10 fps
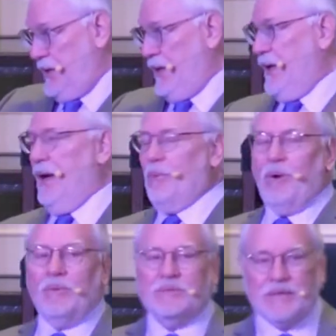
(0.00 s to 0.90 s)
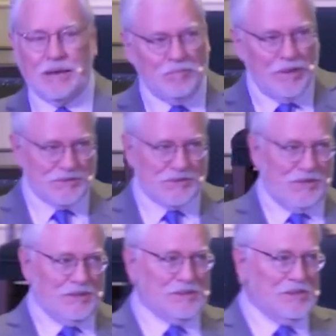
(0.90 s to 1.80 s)
And what was that
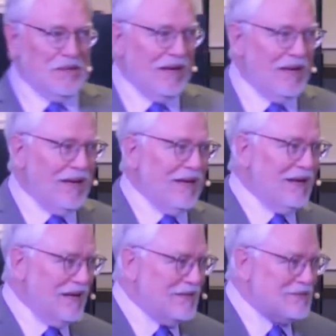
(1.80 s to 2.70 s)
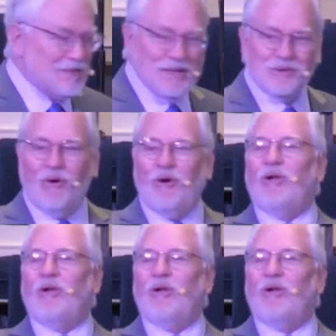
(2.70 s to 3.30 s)
message? He says, All